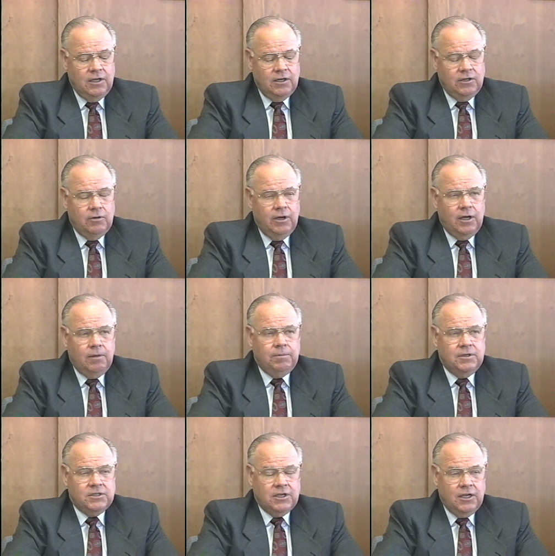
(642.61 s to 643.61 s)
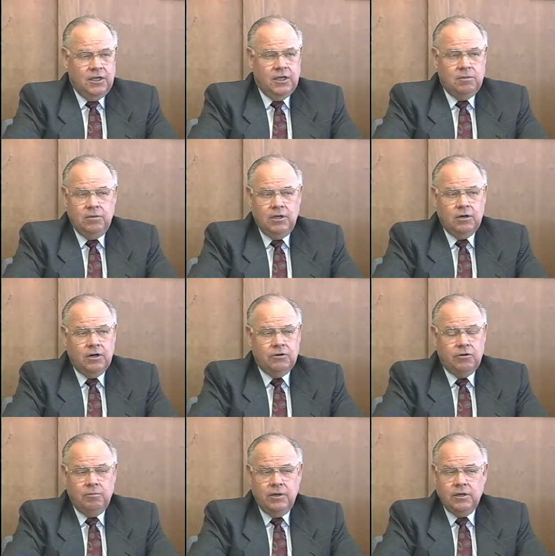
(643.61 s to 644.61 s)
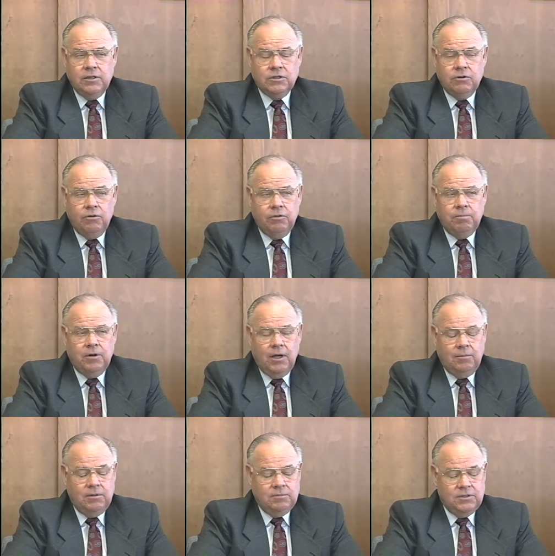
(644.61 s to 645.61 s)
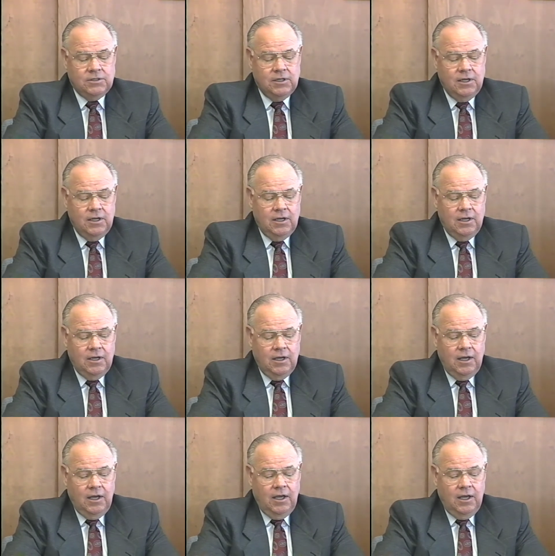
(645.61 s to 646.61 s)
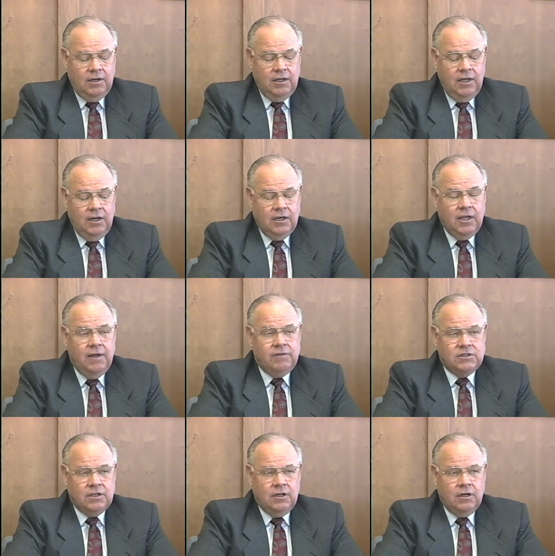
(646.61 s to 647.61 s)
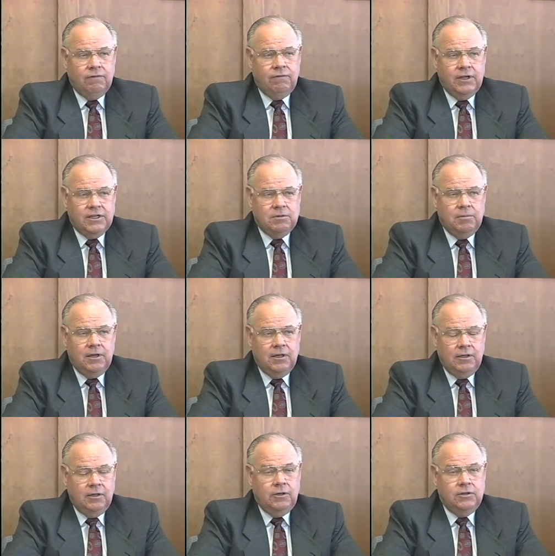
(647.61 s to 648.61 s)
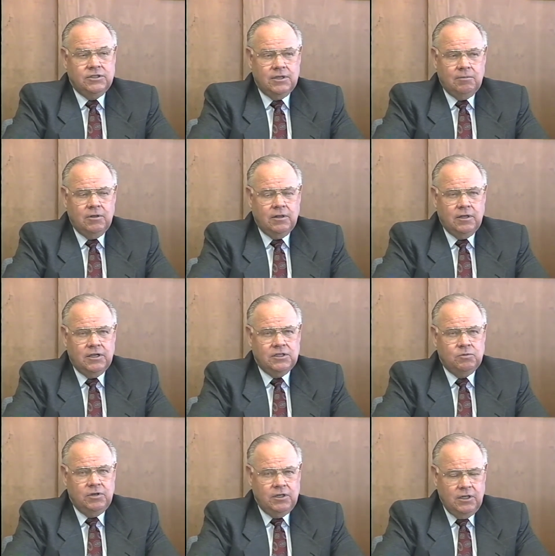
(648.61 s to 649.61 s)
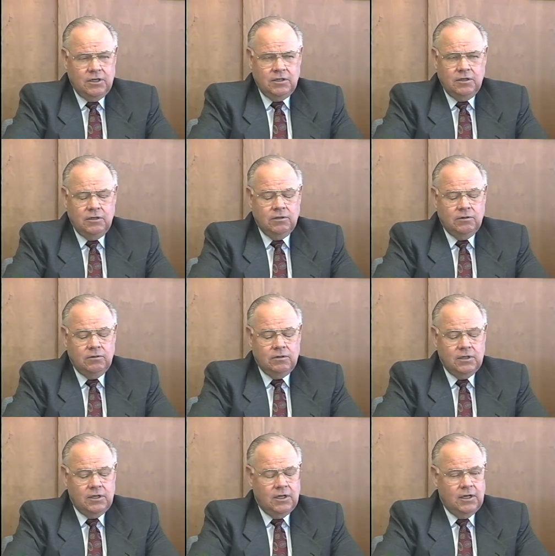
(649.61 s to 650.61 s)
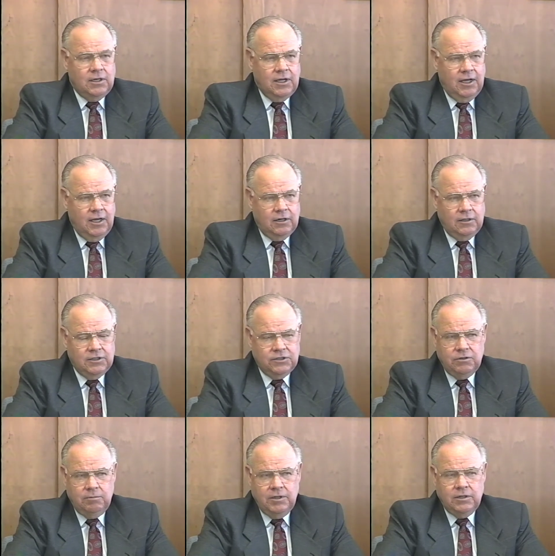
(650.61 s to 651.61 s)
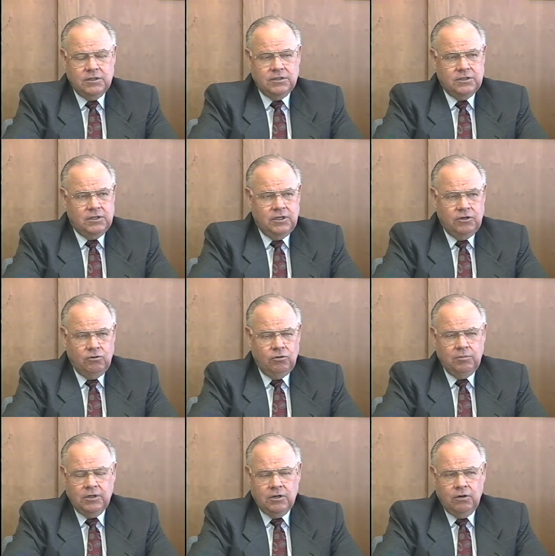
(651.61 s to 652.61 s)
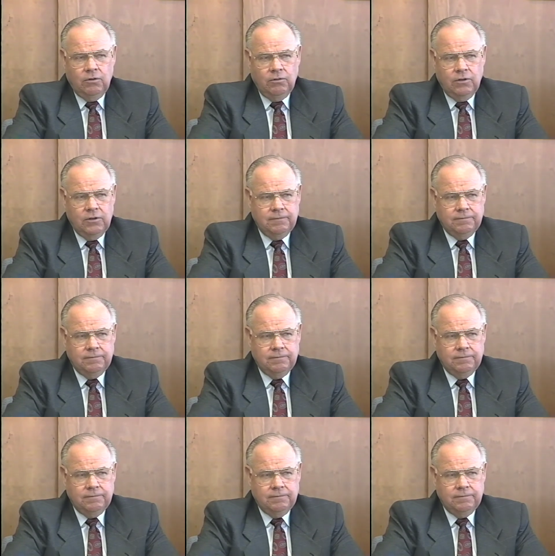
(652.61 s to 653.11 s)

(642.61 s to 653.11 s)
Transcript: to help us again meet our tremendous growth problems and, and it gave us a little flexibility to do some of the things we needed to do to handle this tremendous enrollment growth.